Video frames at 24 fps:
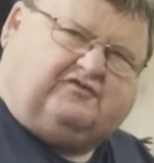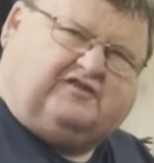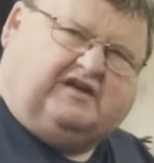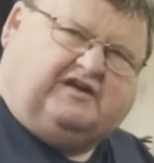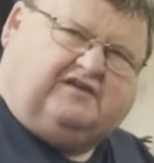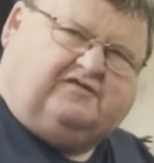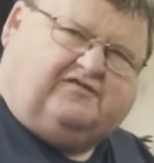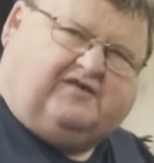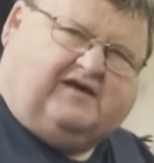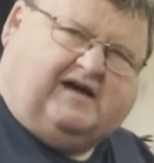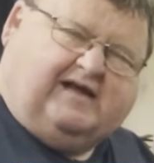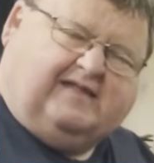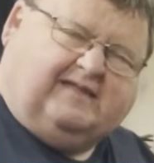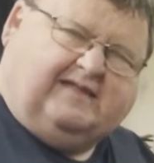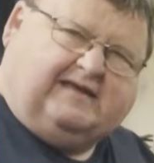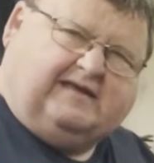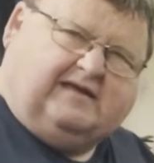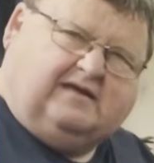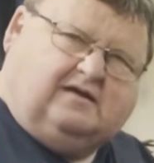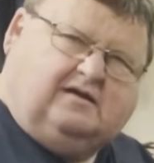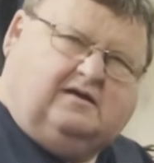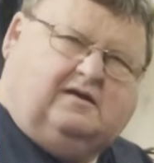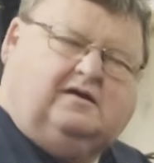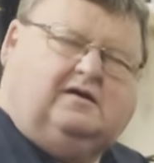key failing.
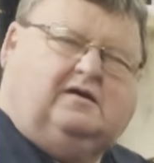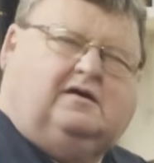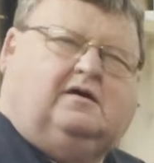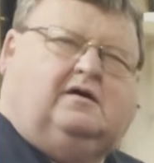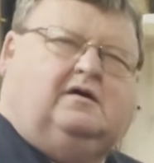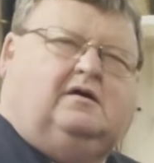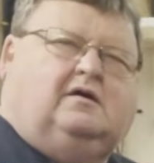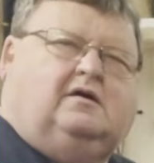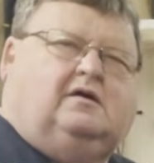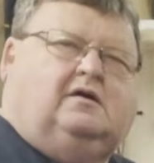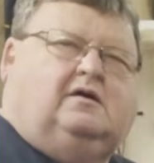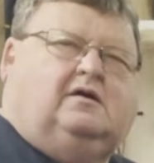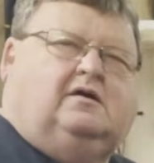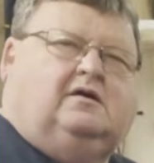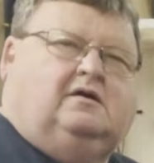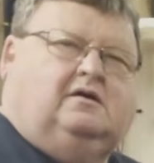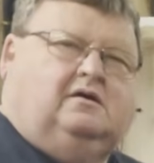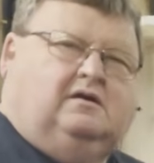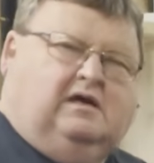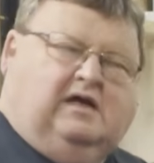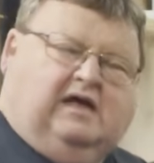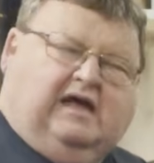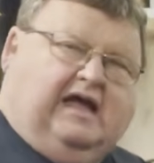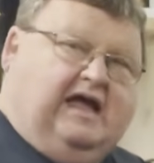
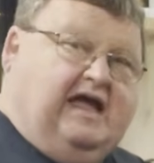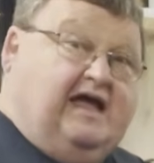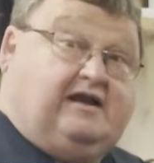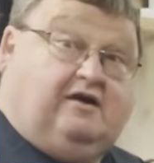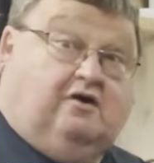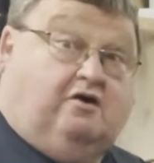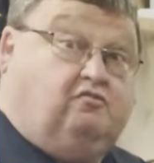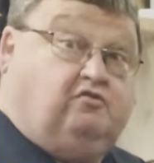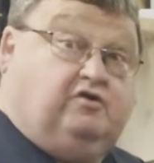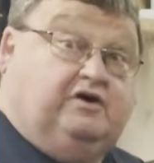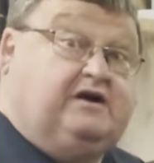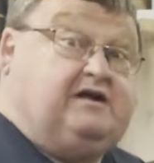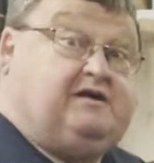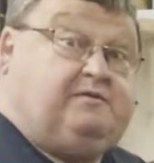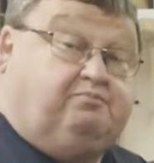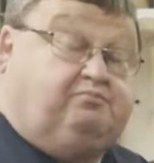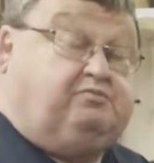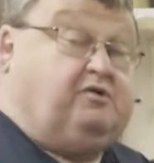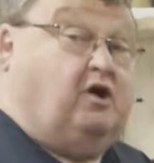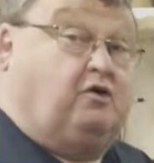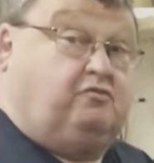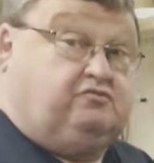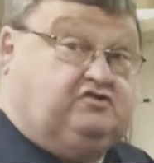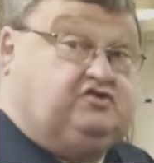And
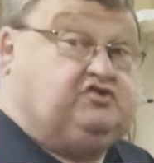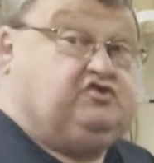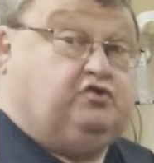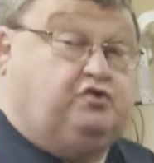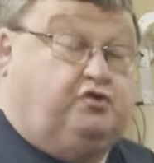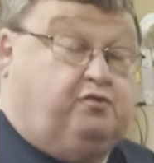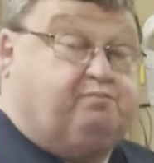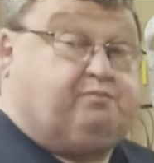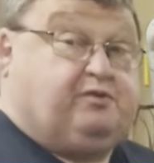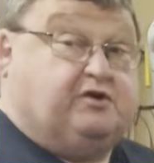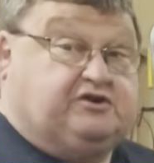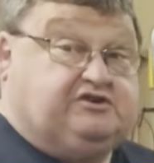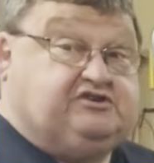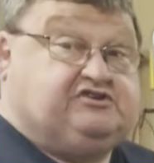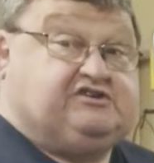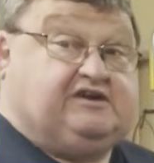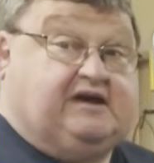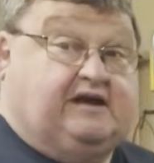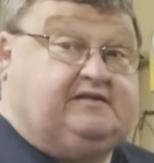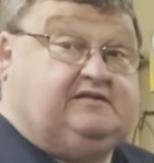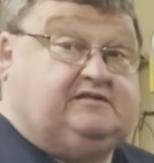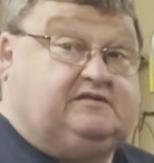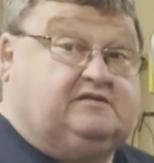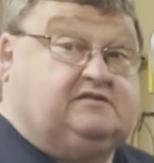I do
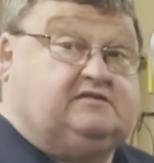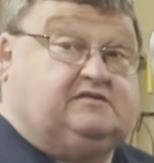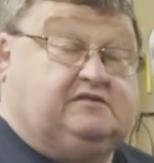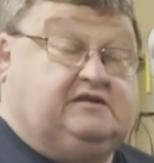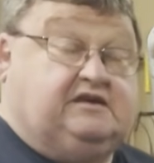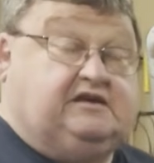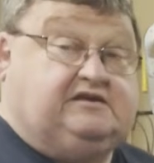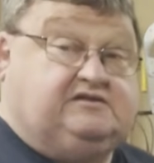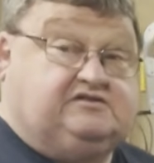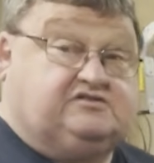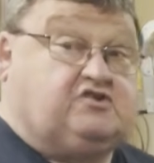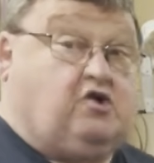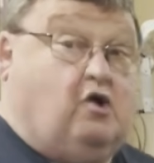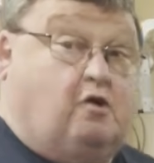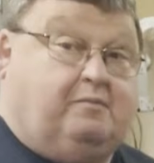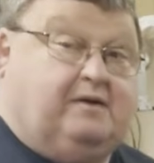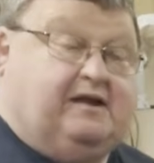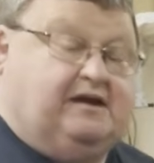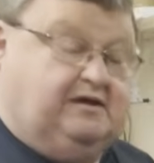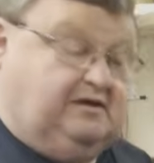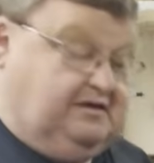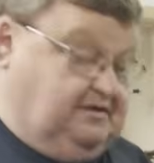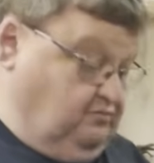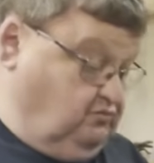appreciate his
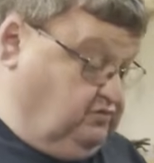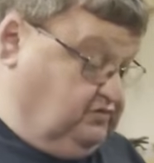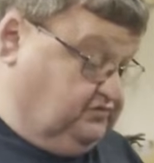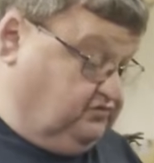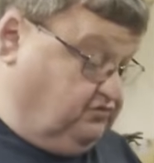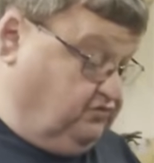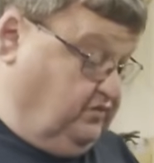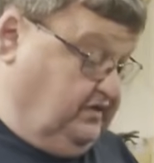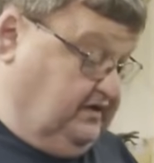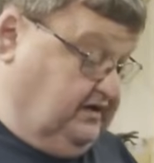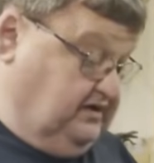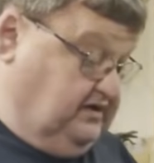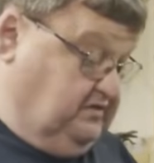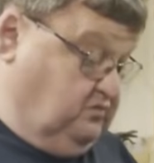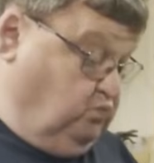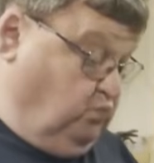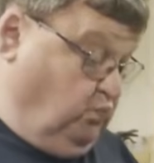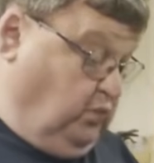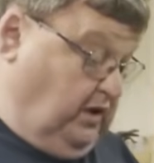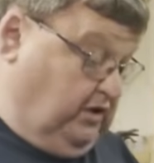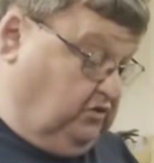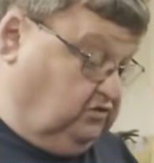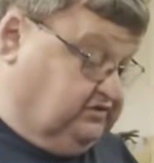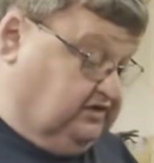comment. It was really
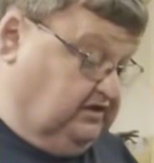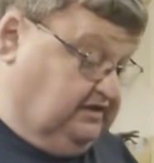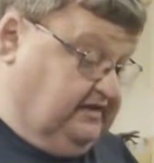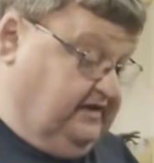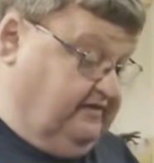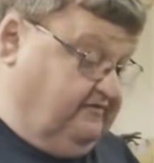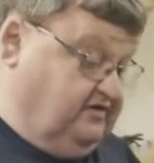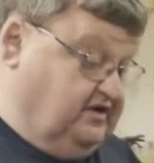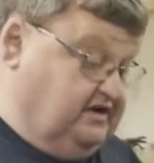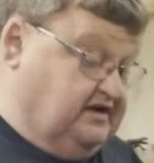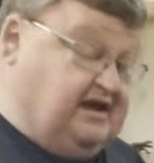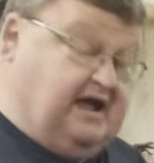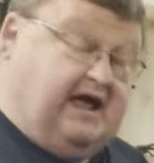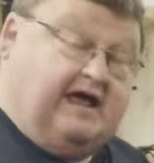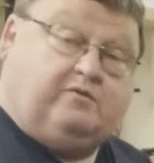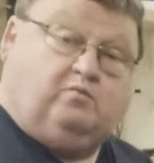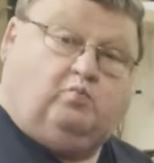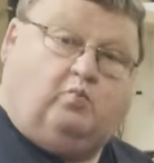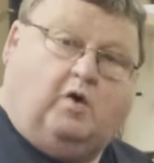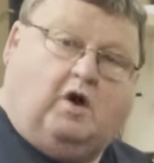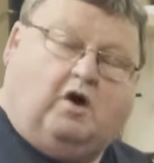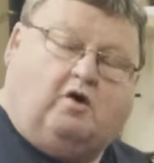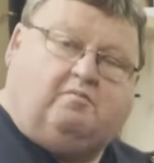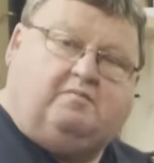well delivered and
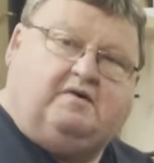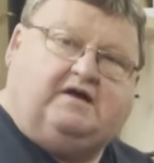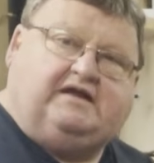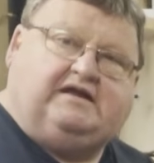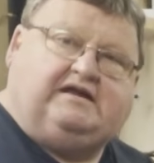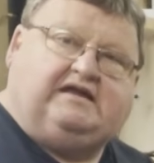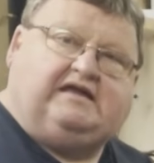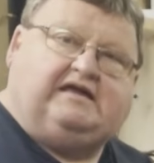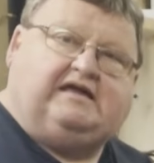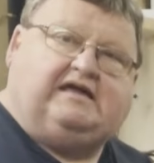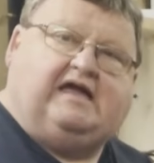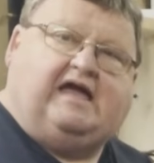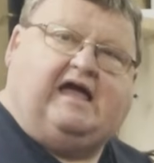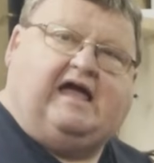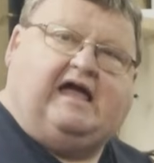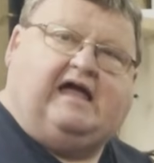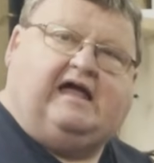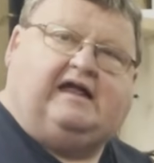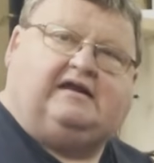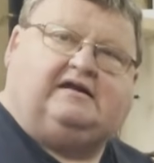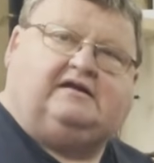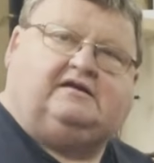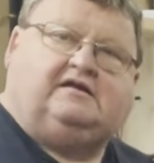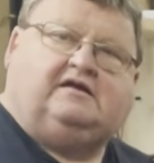well-meaning
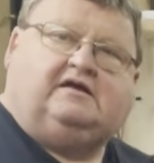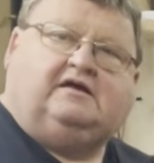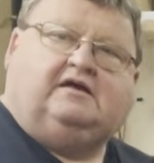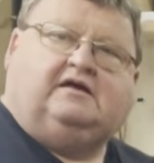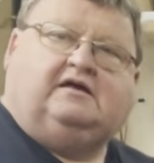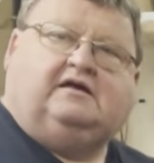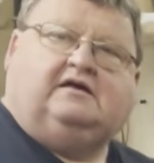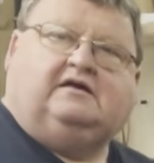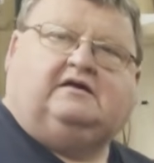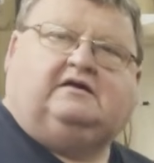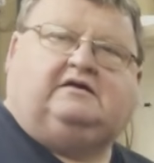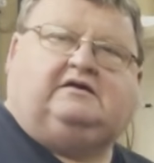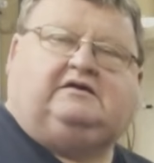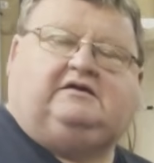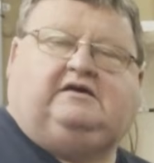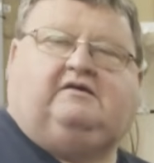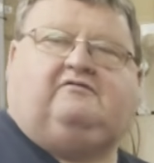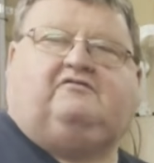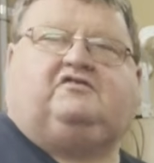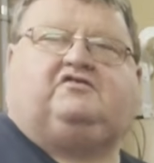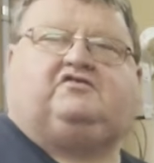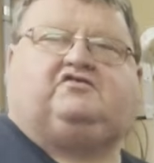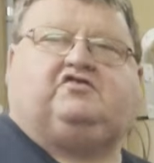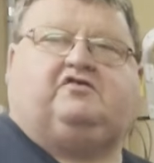and
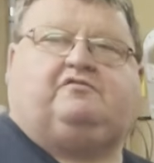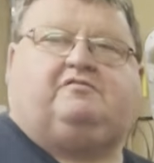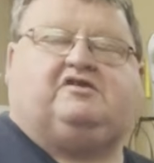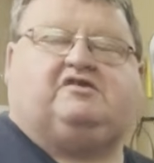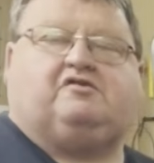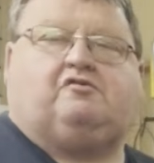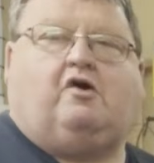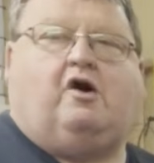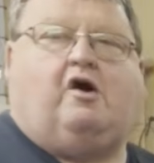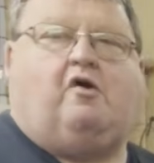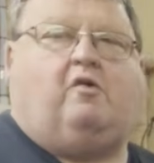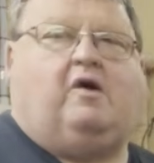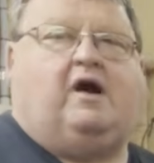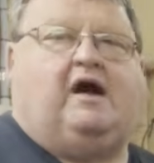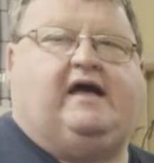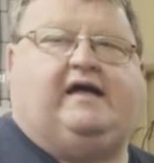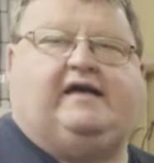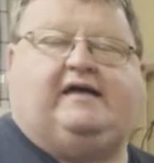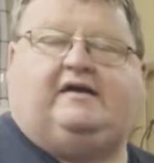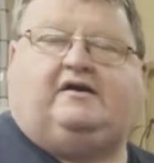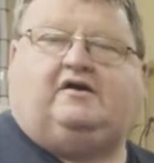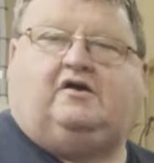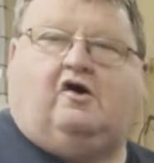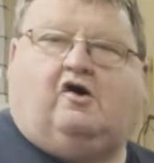given to me the right
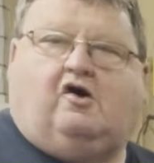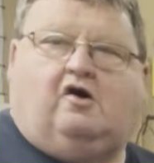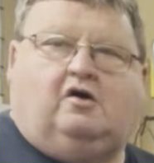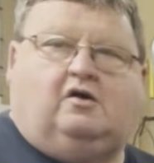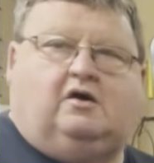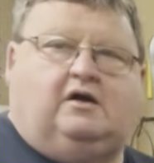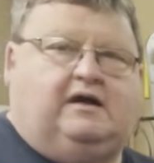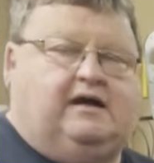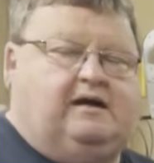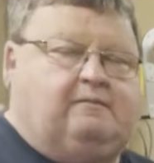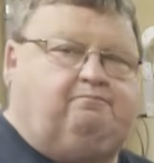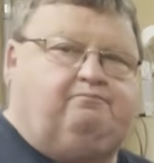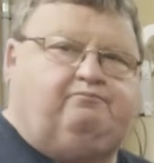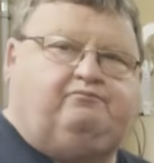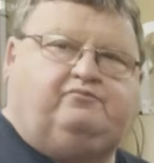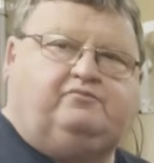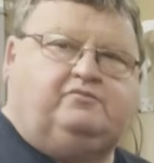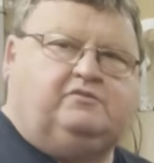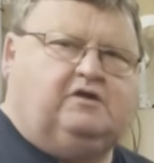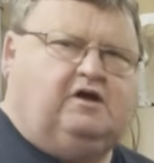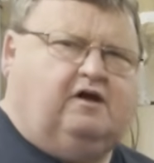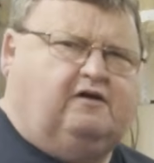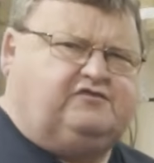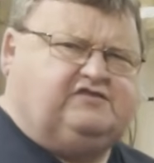way. And I've
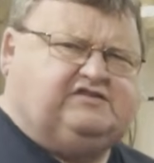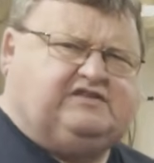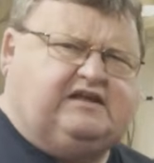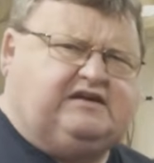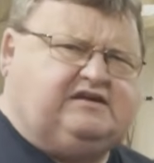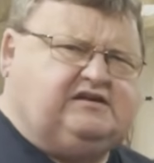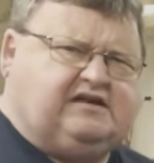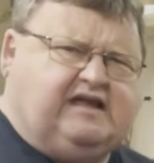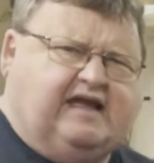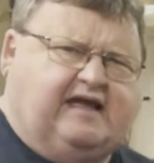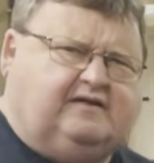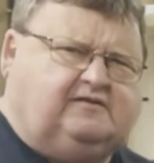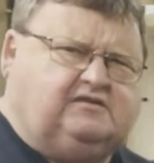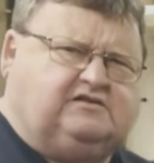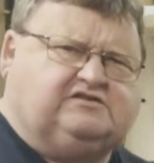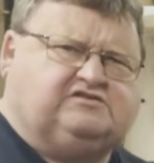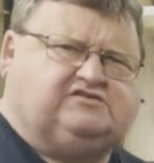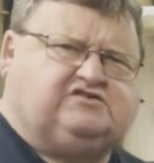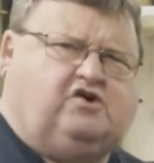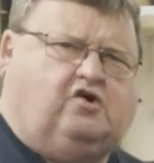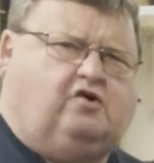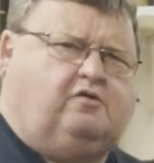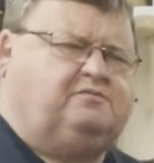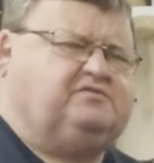said countless
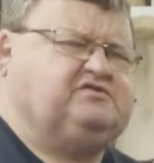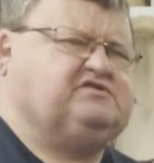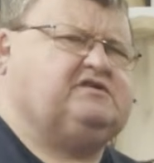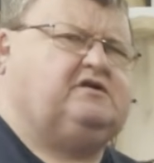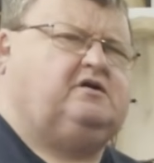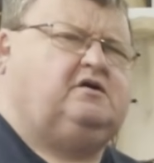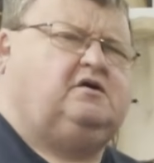times,